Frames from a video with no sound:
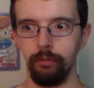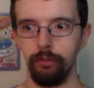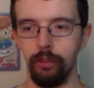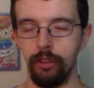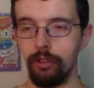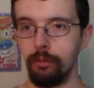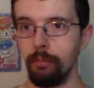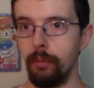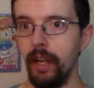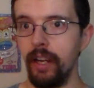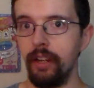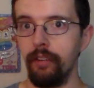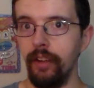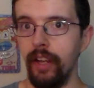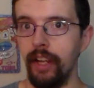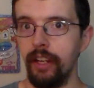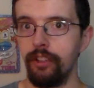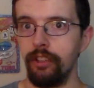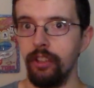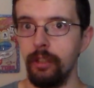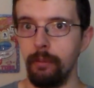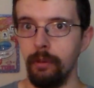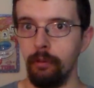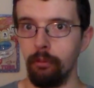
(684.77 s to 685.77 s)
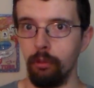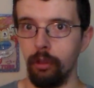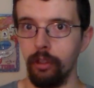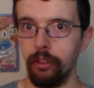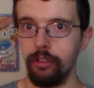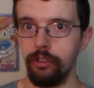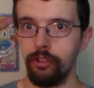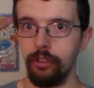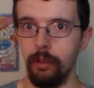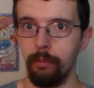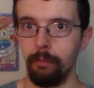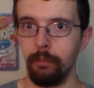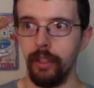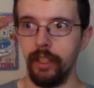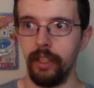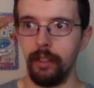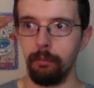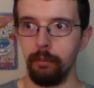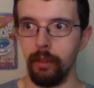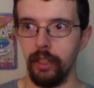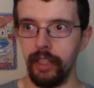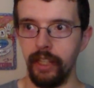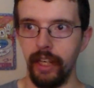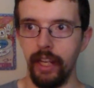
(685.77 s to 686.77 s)
which might have actually been worth
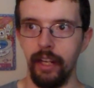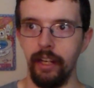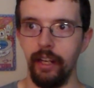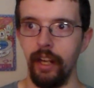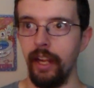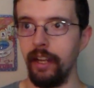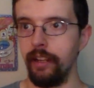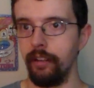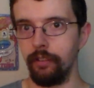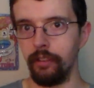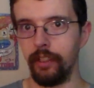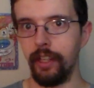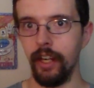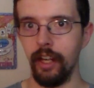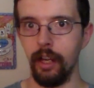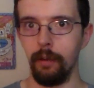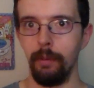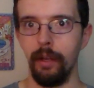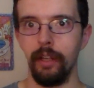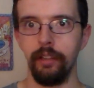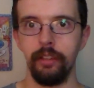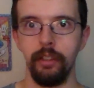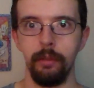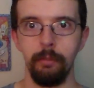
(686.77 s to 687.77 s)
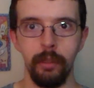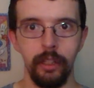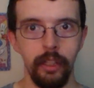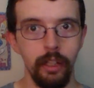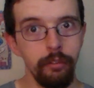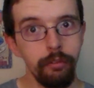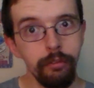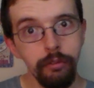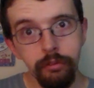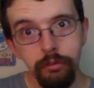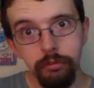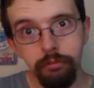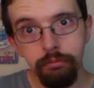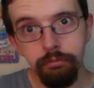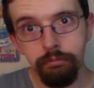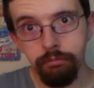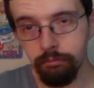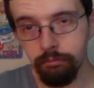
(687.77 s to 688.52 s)
something, but again, I don't care about them enough.